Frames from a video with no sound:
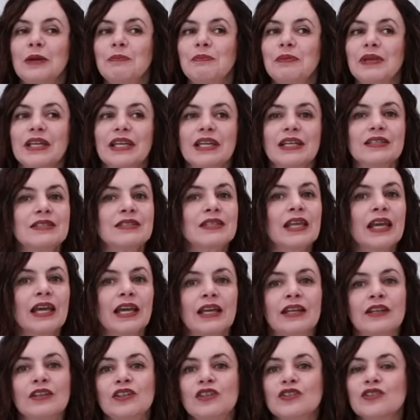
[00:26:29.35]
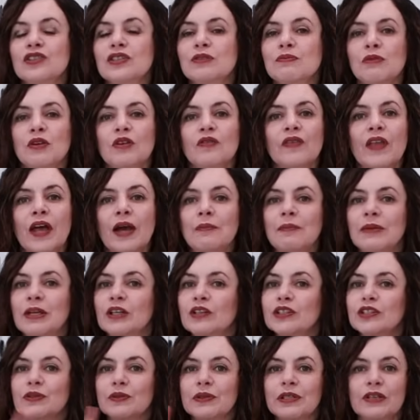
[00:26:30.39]
because then you just move that meal
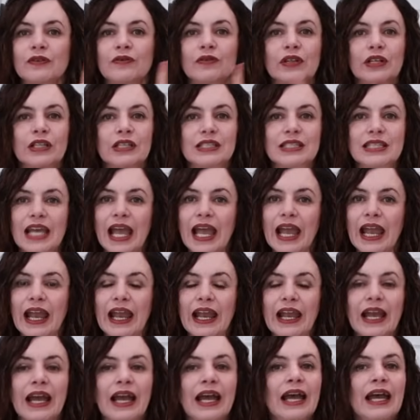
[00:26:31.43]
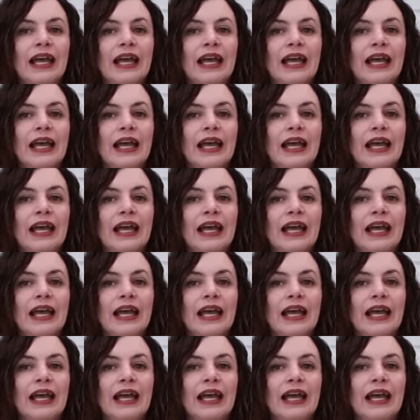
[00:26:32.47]
to a different day.